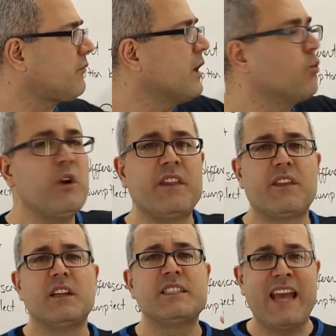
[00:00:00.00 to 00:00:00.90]

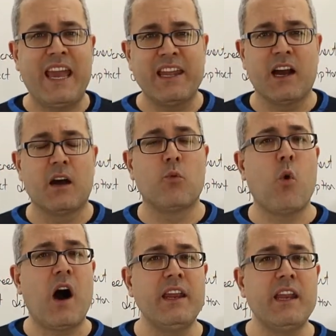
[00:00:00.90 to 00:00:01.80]
with theta.
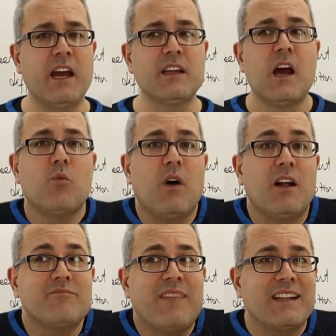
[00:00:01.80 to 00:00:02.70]
Why not?
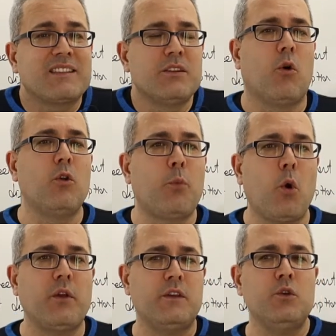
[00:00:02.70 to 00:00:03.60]
Well, that's the whole
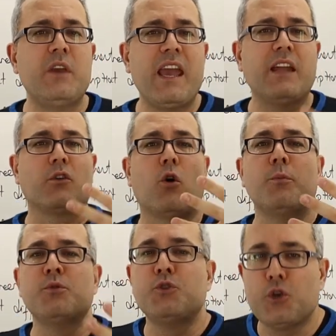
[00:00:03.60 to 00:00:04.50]
point. You can't
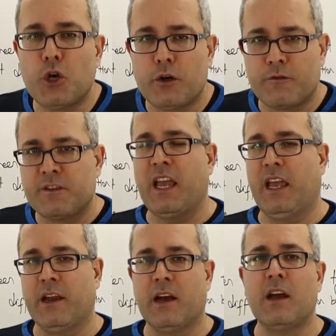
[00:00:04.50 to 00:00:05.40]
observe
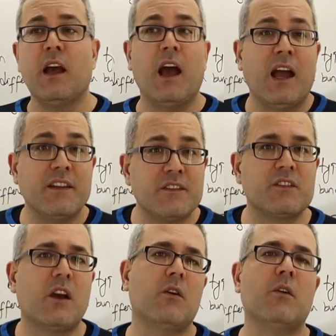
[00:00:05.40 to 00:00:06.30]
theta. And
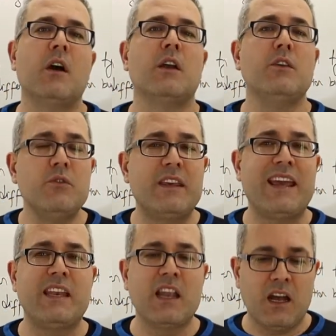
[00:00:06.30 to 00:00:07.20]
so you
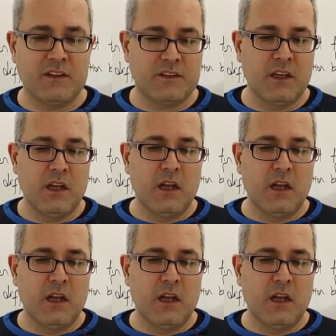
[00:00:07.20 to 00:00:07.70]
cannot